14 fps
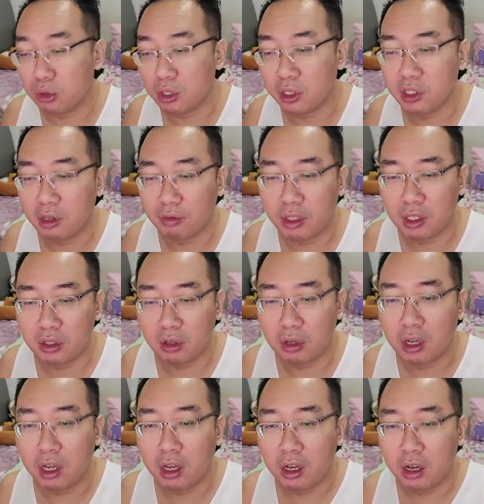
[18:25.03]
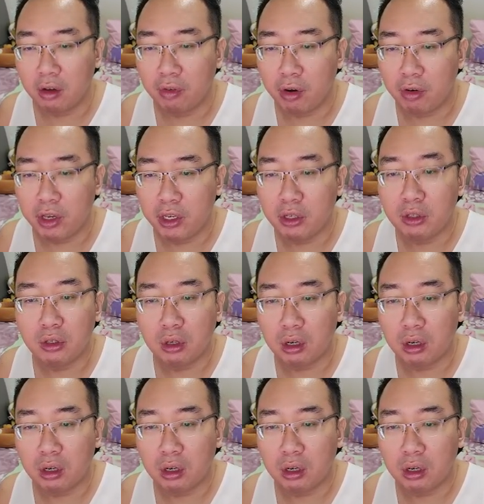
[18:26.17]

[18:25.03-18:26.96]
3070 is a very